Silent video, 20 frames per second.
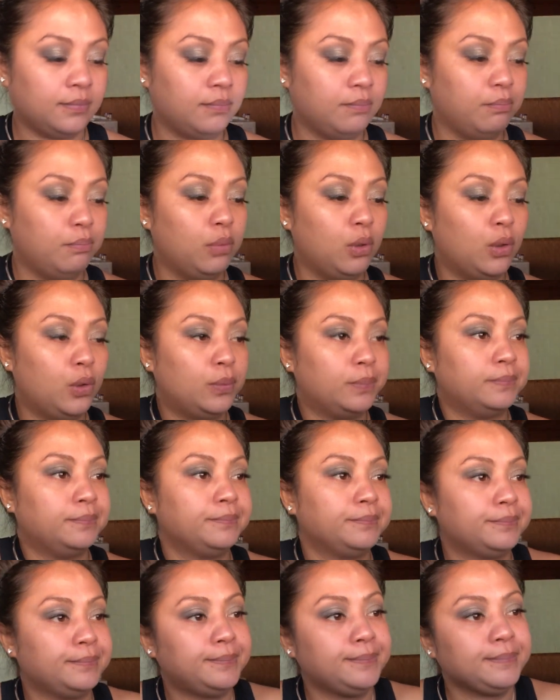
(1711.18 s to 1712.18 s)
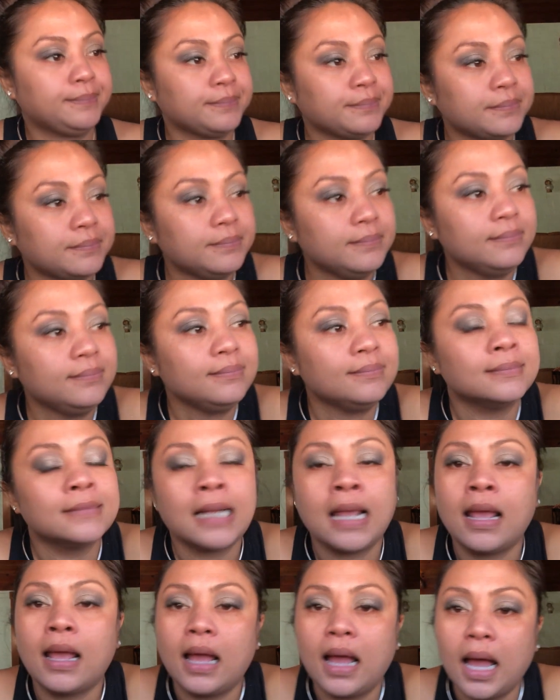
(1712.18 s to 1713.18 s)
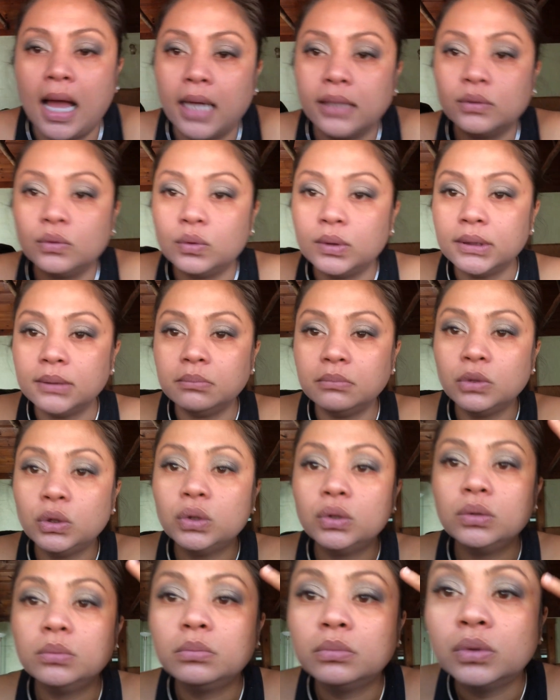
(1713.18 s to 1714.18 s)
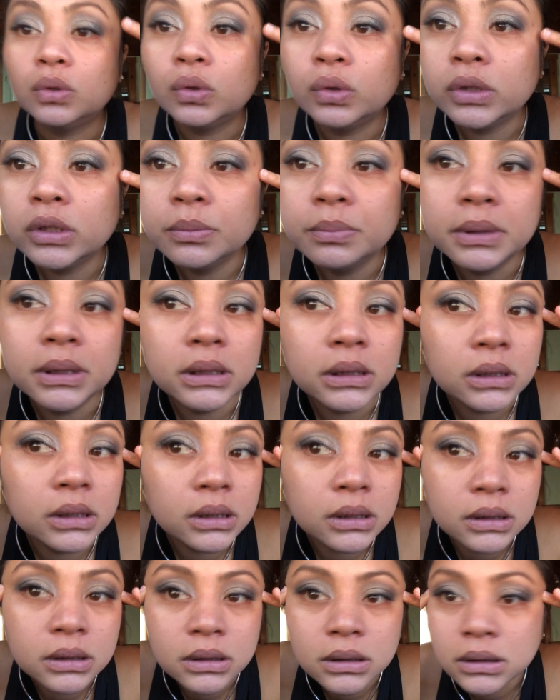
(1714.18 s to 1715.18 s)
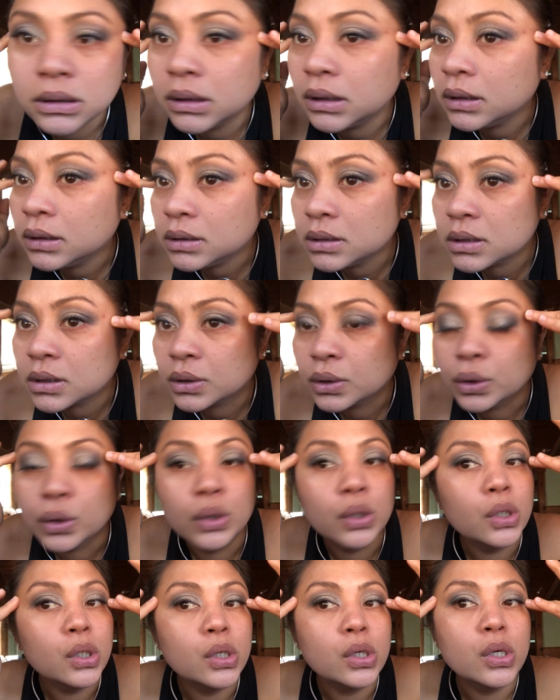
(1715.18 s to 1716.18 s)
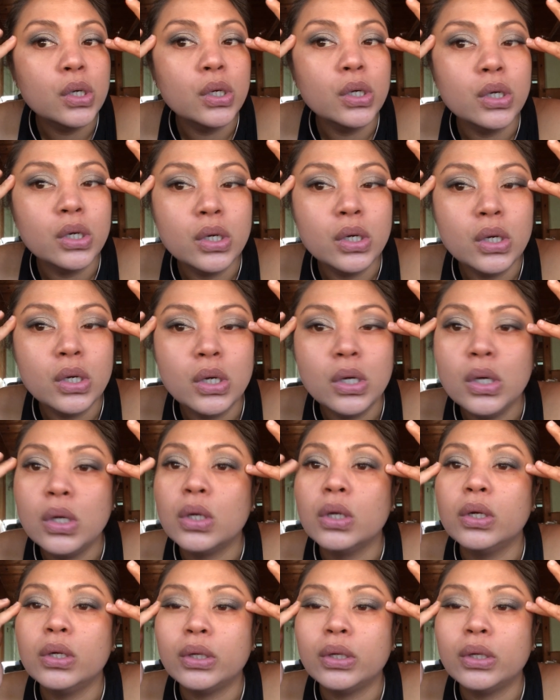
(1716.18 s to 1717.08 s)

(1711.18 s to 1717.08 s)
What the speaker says: Boom. I don't want to do more because it's good.